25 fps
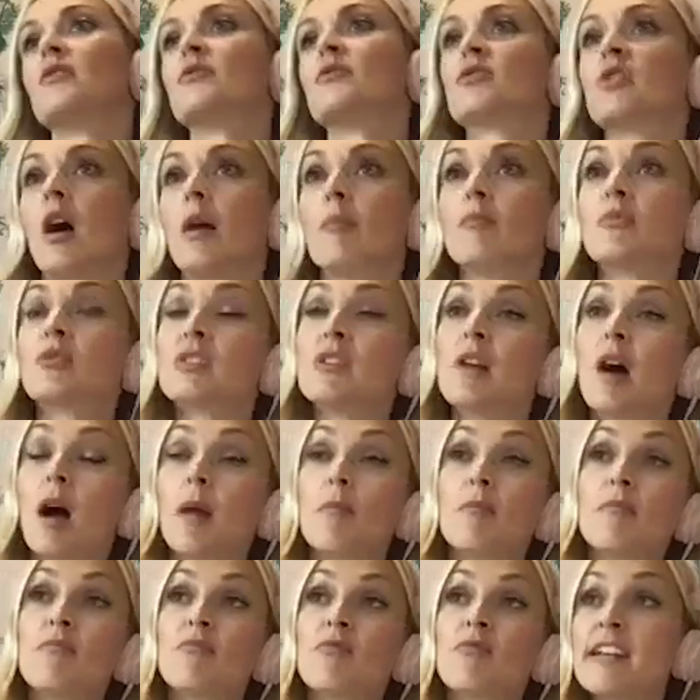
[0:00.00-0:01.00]
I'm
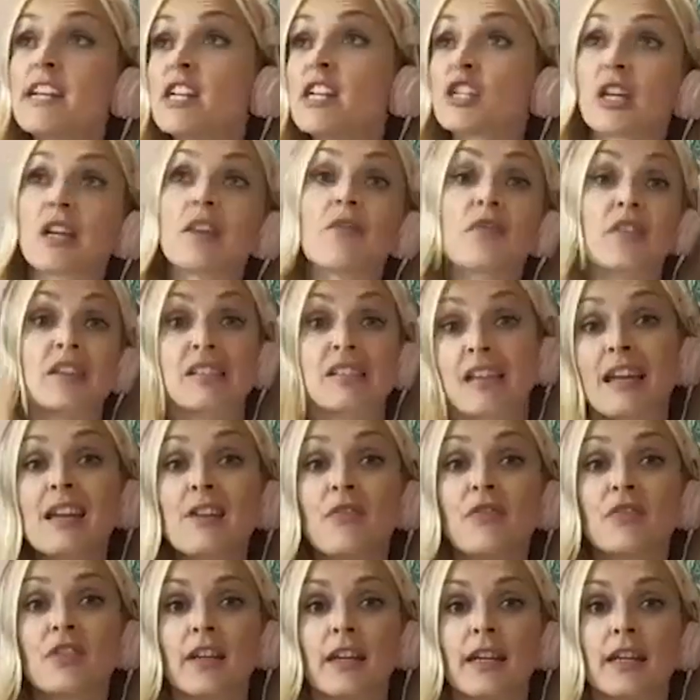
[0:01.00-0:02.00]
reaching for
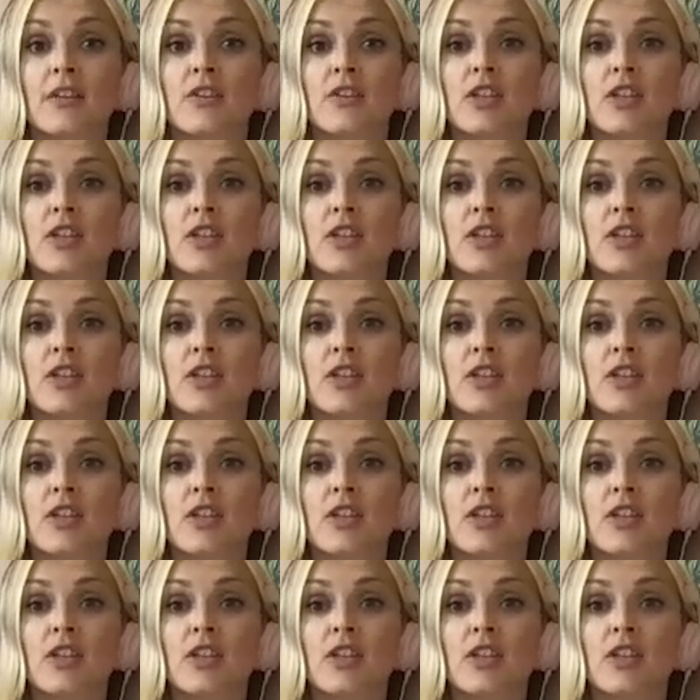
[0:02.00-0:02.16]
safety.